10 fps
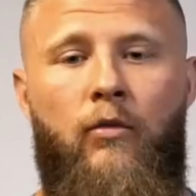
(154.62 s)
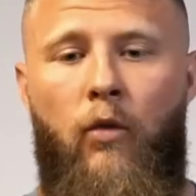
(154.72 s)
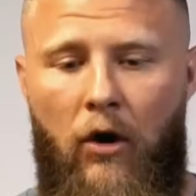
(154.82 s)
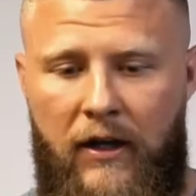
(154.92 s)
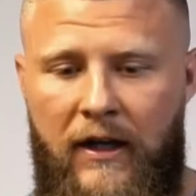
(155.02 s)

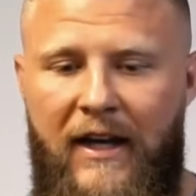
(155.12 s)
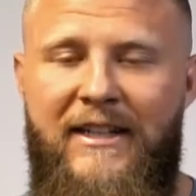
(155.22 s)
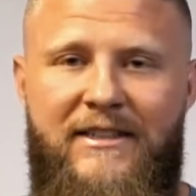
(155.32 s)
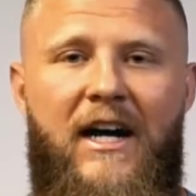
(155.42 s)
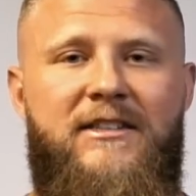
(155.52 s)
working
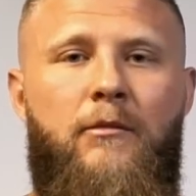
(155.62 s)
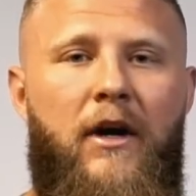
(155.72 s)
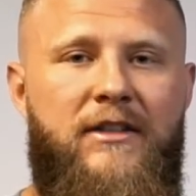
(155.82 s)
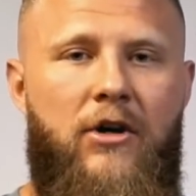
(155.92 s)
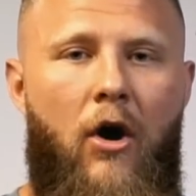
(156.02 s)
inside
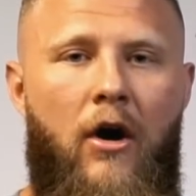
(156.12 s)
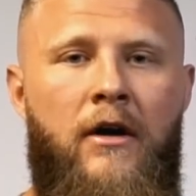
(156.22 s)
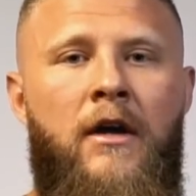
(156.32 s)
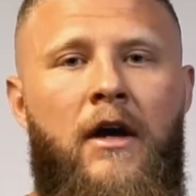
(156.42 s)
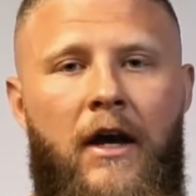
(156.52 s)
somebody's
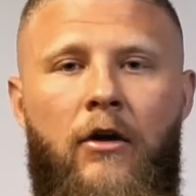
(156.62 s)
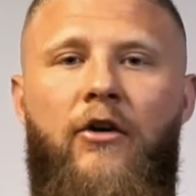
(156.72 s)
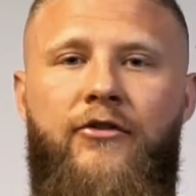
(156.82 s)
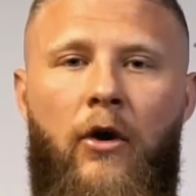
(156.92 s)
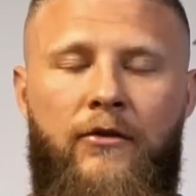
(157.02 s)
guard and
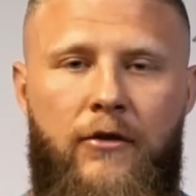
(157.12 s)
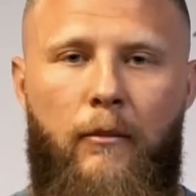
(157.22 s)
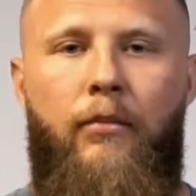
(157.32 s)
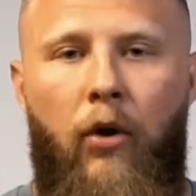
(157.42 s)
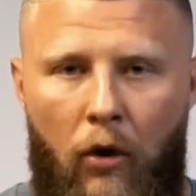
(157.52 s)
also to
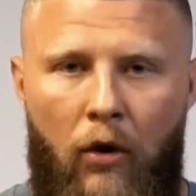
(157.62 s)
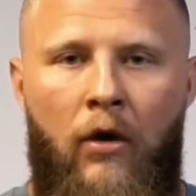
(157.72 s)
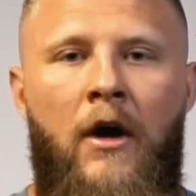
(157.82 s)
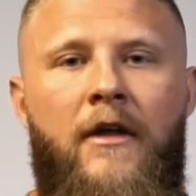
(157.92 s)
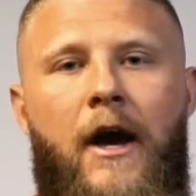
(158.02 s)

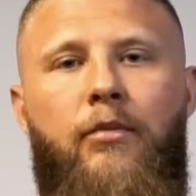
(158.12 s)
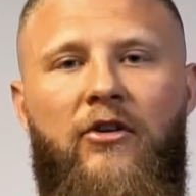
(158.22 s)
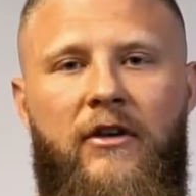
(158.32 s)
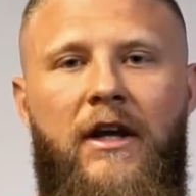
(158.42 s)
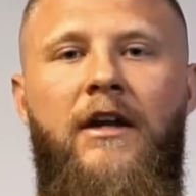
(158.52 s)
pull that
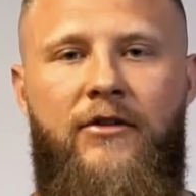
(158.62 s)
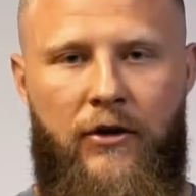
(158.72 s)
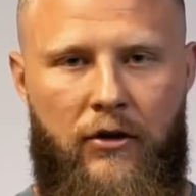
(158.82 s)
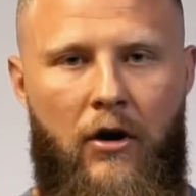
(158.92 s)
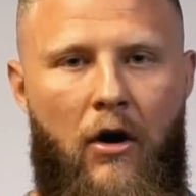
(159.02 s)
person into
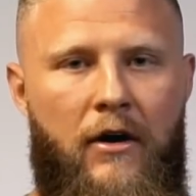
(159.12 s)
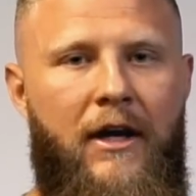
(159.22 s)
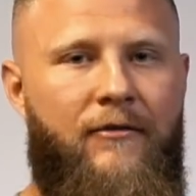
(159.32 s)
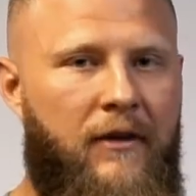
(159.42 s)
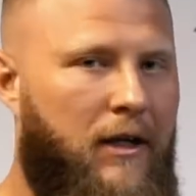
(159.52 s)
your guard
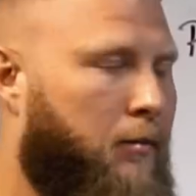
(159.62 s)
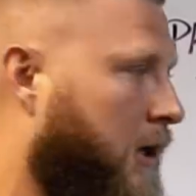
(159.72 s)
if need